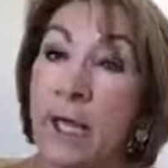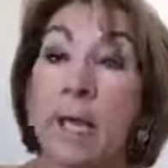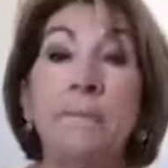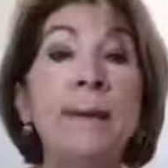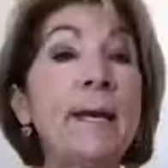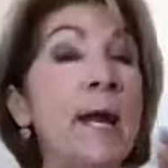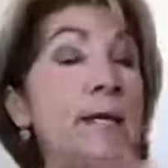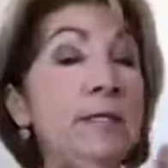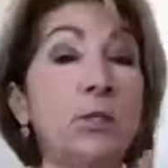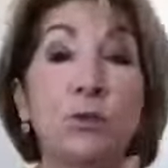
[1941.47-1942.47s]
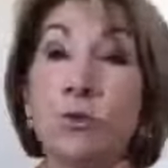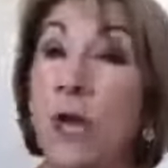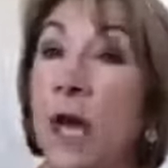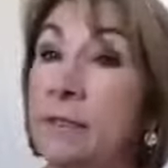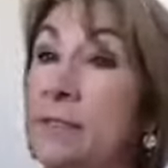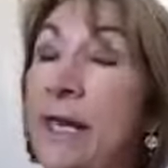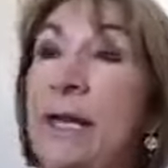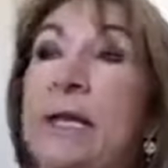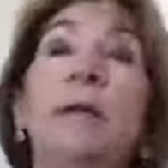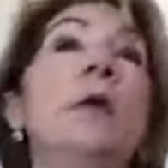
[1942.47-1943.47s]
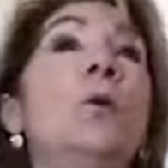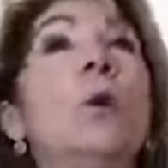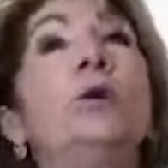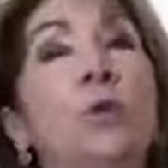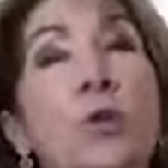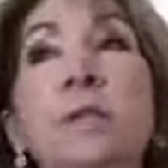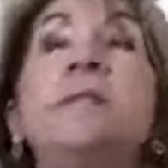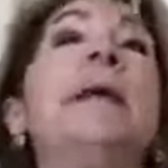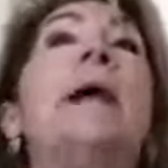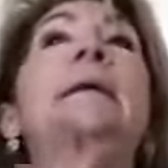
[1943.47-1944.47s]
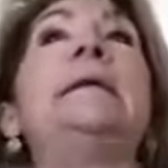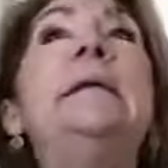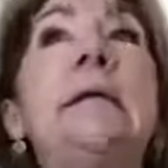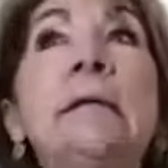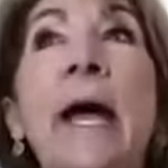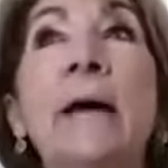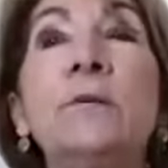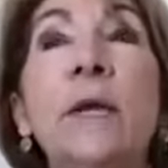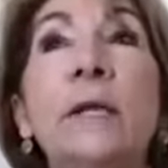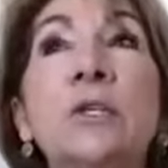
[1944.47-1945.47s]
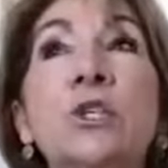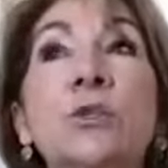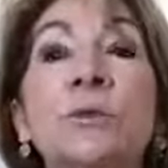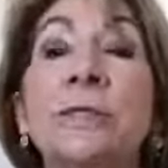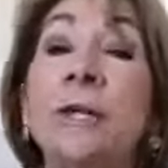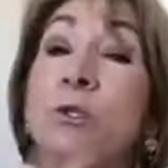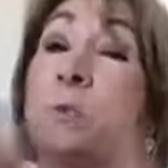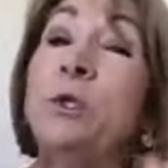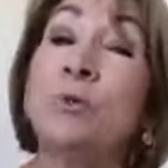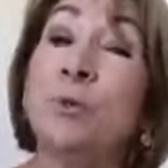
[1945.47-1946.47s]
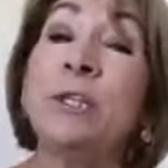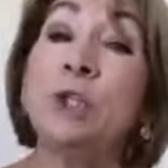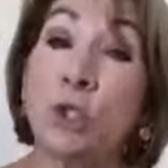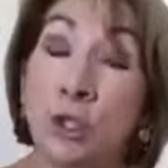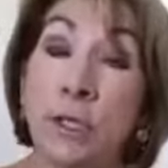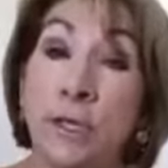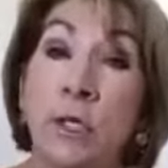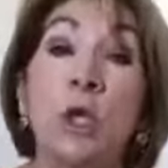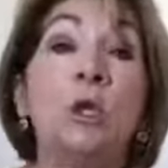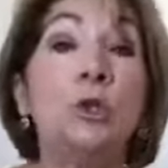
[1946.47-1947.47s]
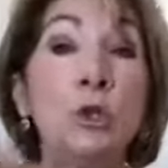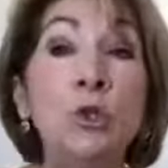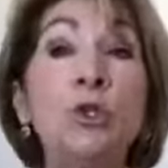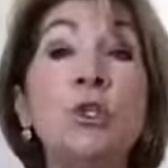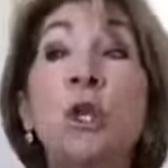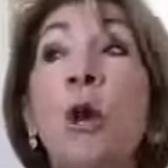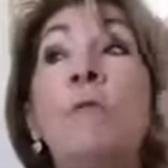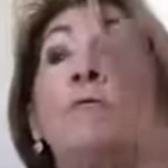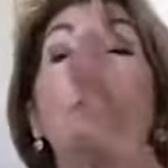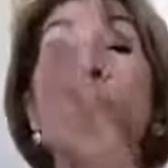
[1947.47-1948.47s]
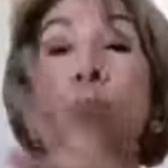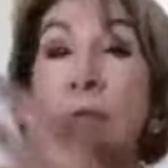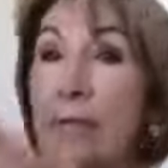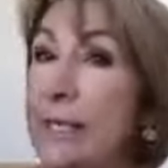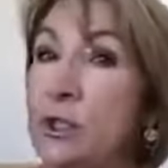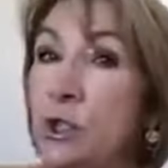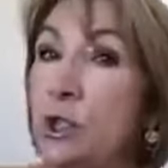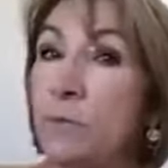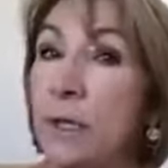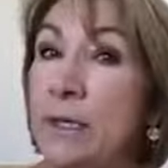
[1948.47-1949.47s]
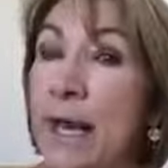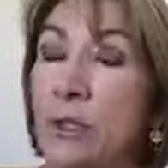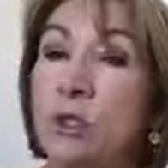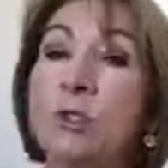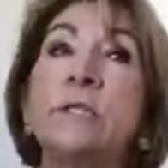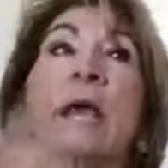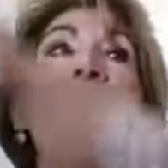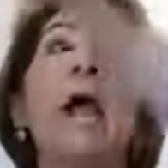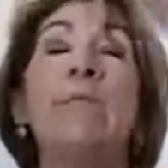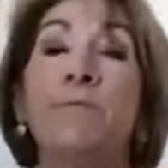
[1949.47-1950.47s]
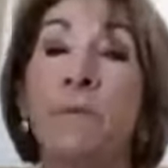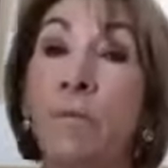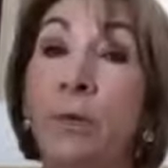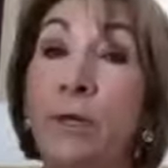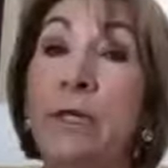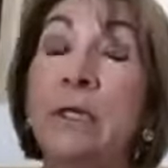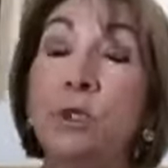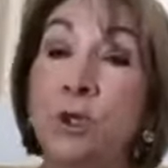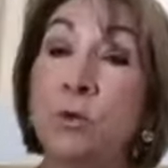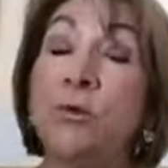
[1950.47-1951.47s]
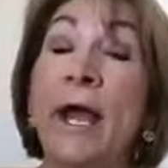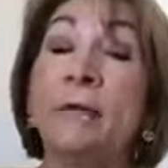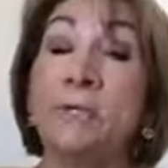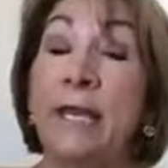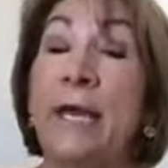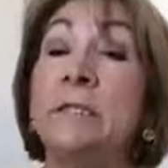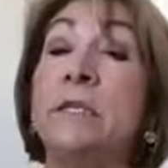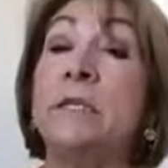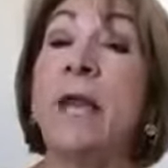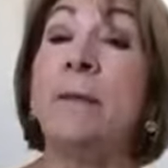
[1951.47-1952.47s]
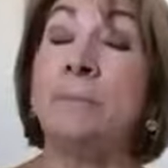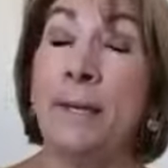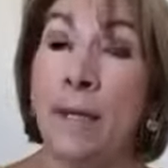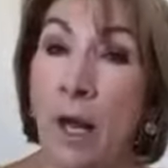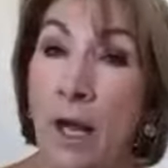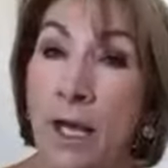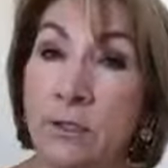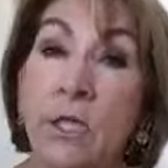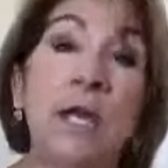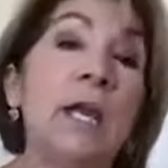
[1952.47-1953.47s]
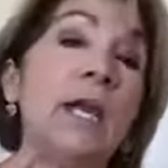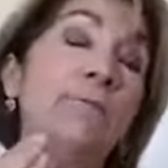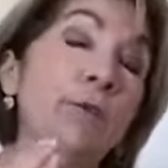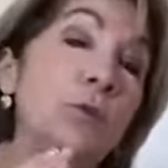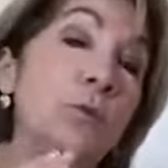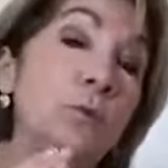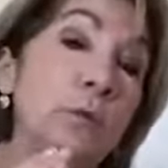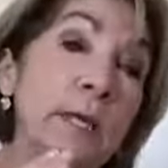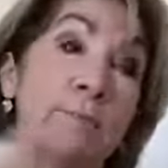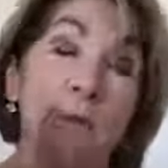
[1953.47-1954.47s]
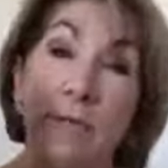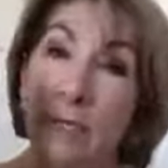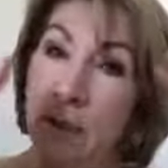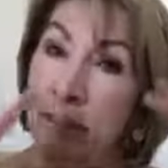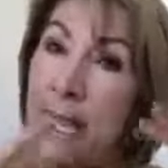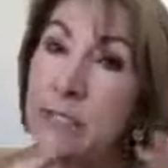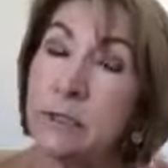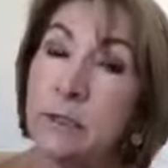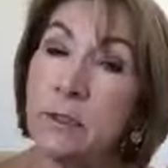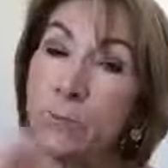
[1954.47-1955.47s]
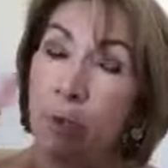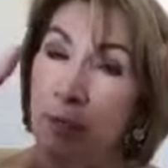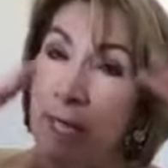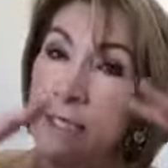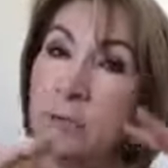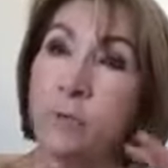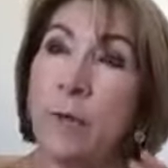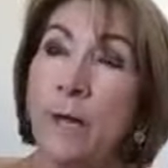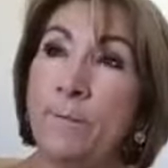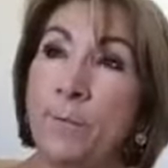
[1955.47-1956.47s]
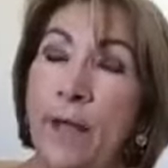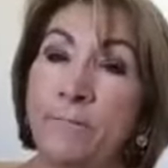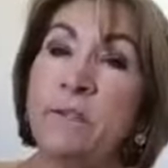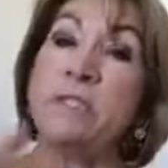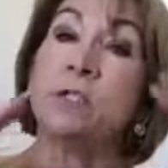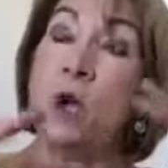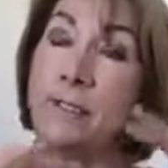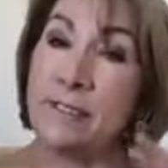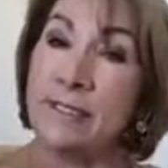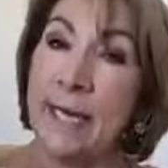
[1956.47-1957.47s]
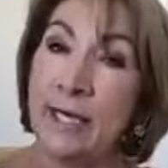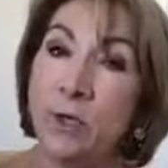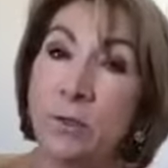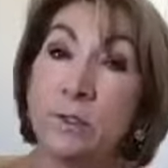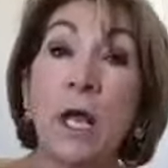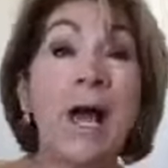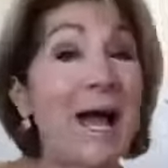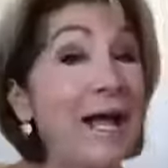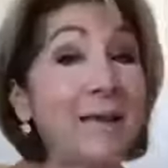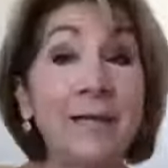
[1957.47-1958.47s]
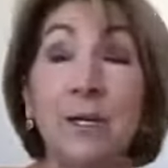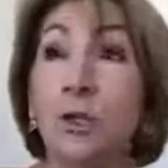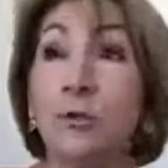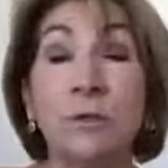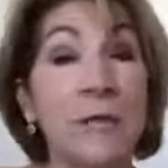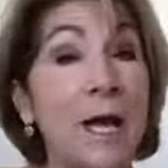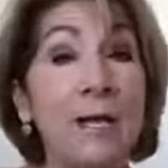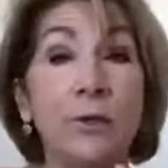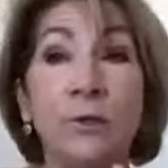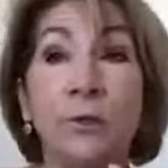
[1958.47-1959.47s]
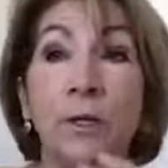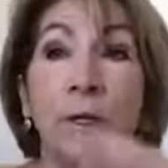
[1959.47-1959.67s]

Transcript: because you're not saying, well, you could say, I need that additional sales, but you really shouldn't. You should go for the relationship connectors and for building in 2018 and beyond. If you get, get less, put less um, emphasis on sales, I think your entire